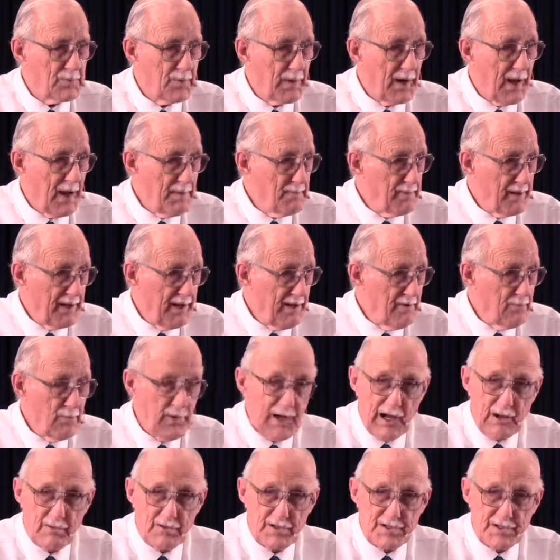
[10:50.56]
That's what I
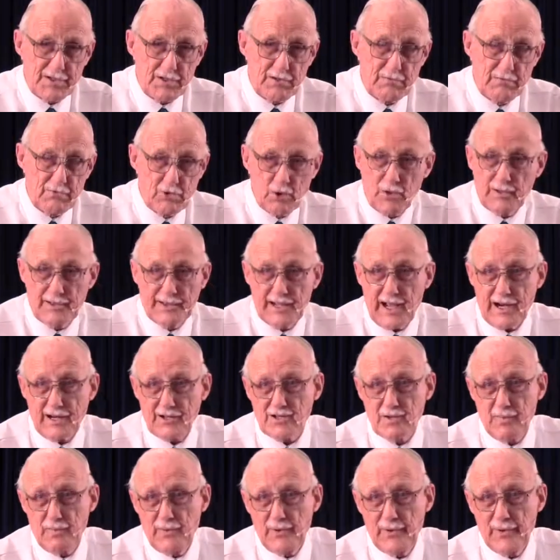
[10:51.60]
believed when I was taught
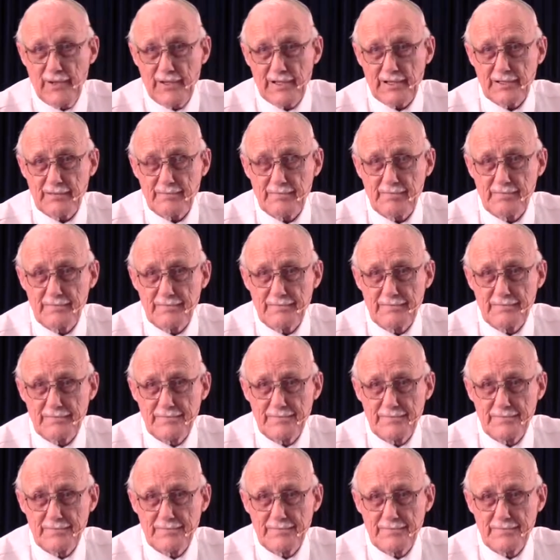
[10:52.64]
that as a boy.